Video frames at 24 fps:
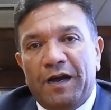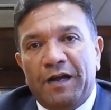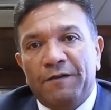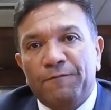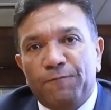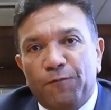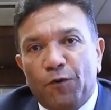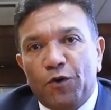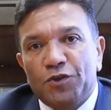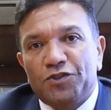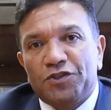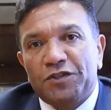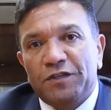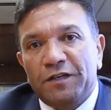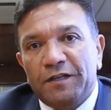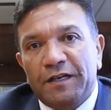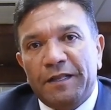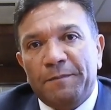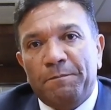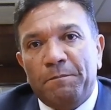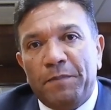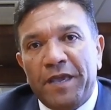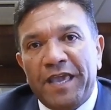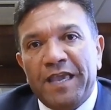
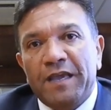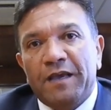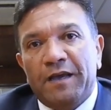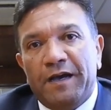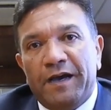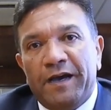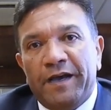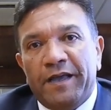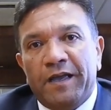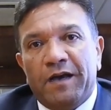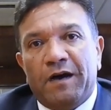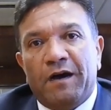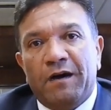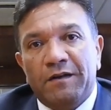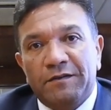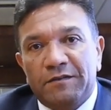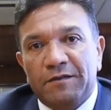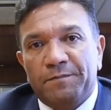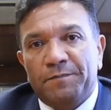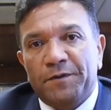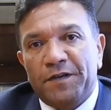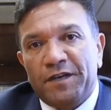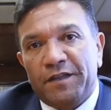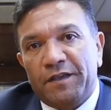Unfortunately, being an
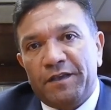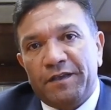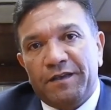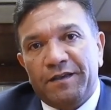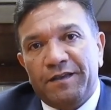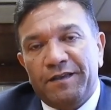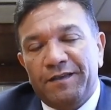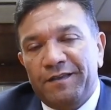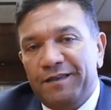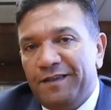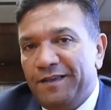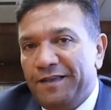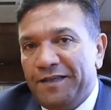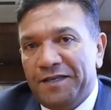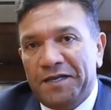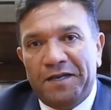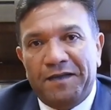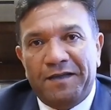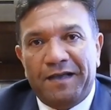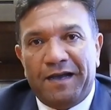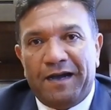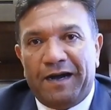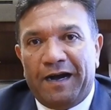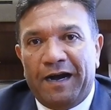entrepreneur,
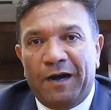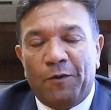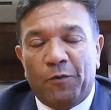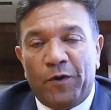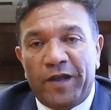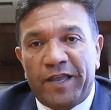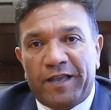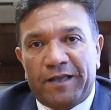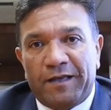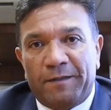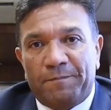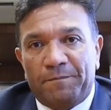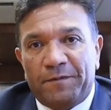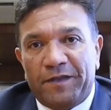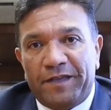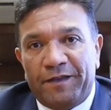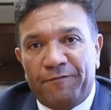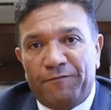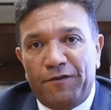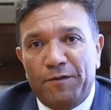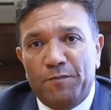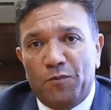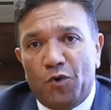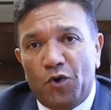I wake up
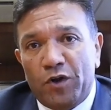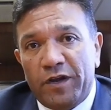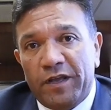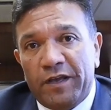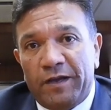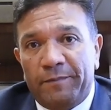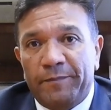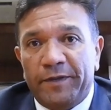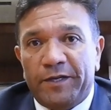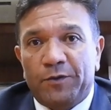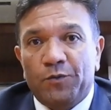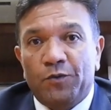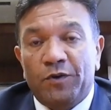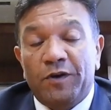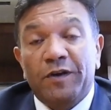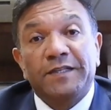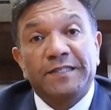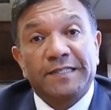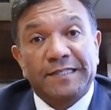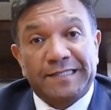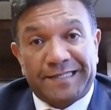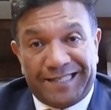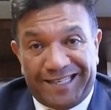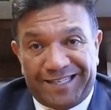every morning. I'm at
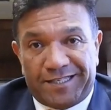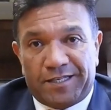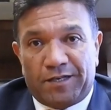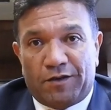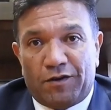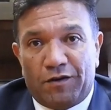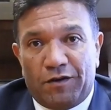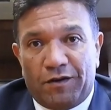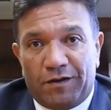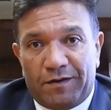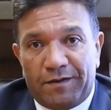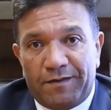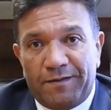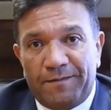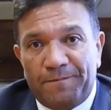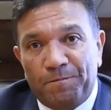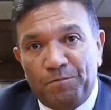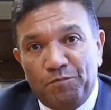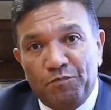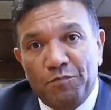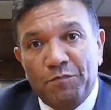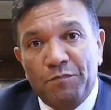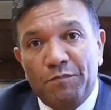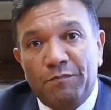work 6
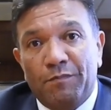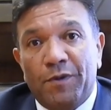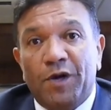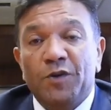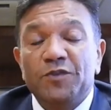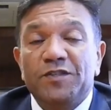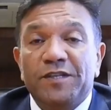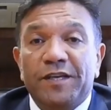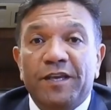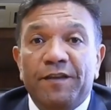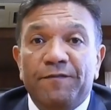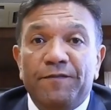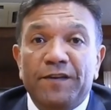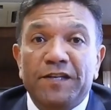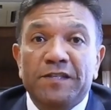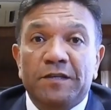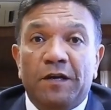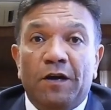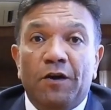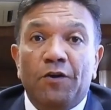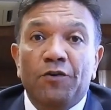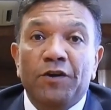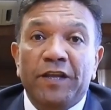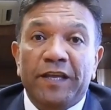o'clock. Most evenings
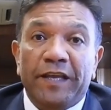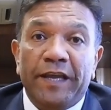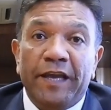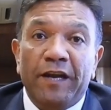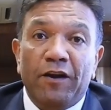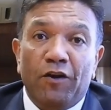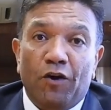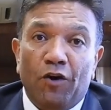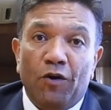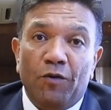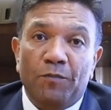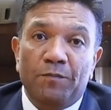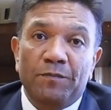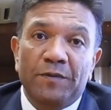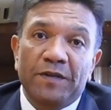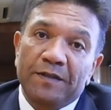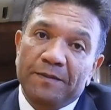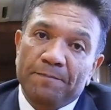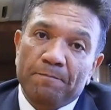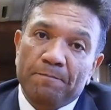I only get home